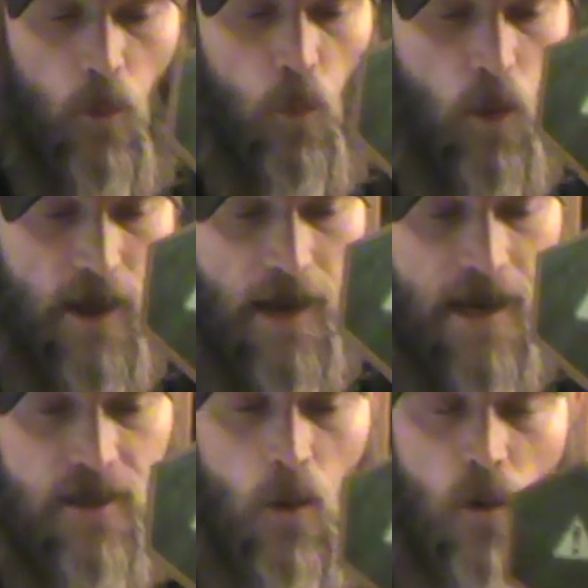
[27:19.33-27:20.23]
when
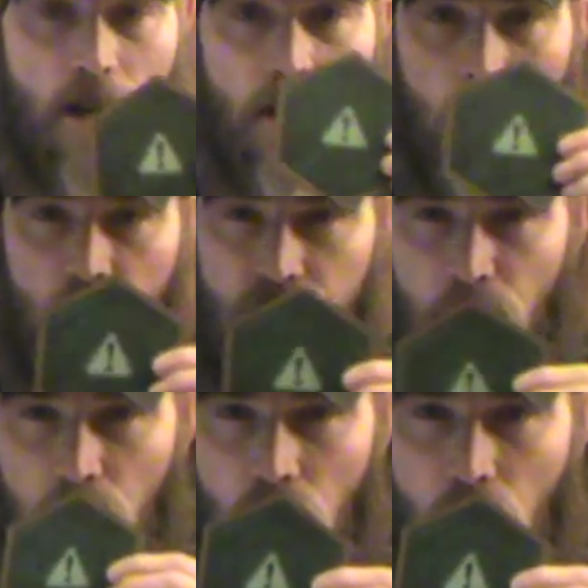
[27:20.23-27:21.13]
that token goes
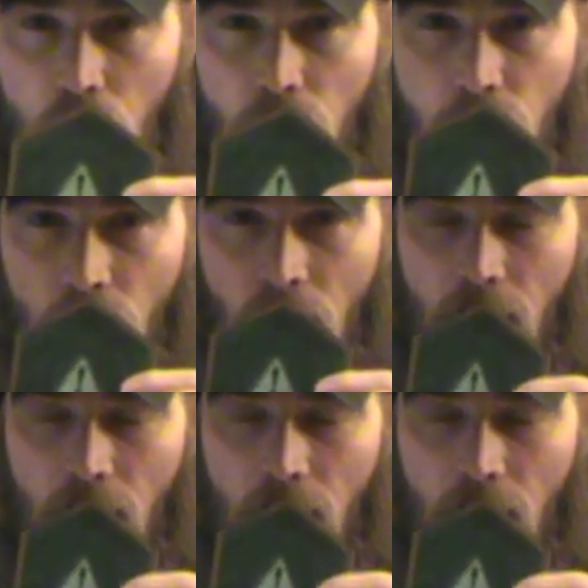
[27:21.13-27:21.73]
to move,